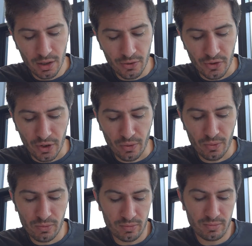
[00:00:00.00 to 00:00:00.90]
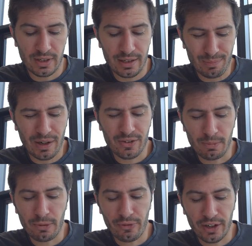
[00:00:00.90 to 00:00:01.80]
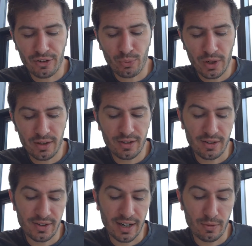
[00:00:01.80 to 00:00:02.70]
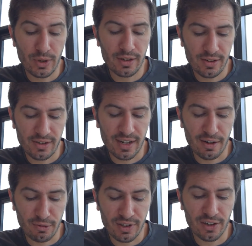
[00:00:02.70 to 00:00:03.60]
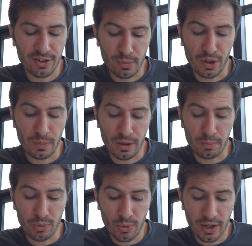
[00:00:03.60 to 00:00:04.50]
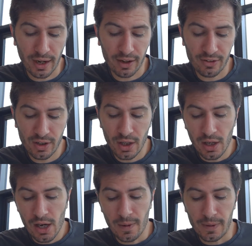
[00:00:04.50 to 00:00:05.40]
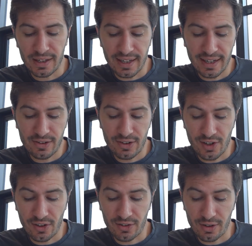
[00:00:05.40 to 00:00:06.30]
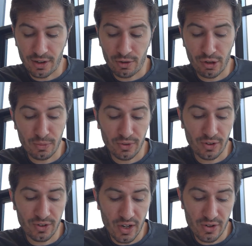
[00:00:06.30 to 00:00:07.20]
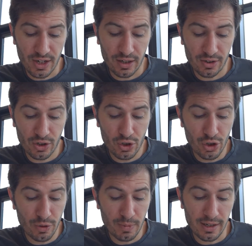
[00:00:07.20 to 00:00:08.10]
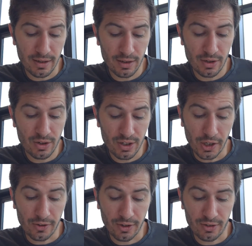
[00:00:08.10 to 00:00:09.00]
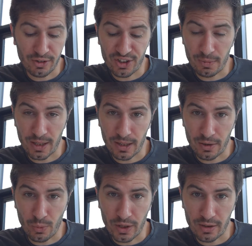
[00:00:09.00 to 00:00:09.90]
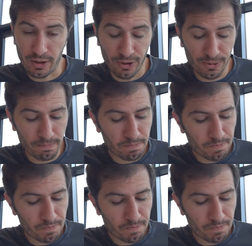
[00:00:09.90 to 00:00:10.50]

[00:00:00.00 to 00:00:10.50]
So basically prevents witnesses' testimony being broadcast. McNay suggests that a criminal's associates could use this to intimidate a witness.